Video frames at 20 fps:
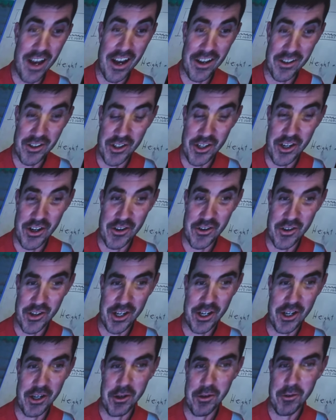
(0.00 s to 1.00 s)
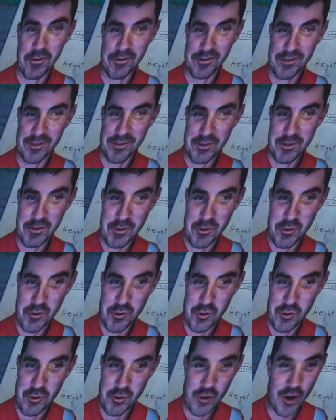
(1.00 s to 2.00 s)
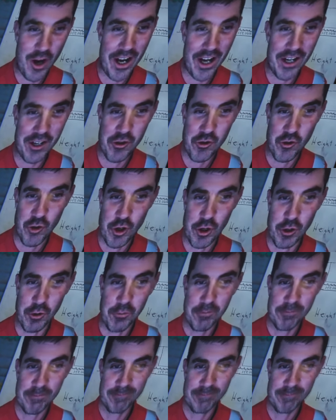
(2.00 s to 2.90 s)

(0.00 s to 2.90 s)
thousand years ago. Tried and true.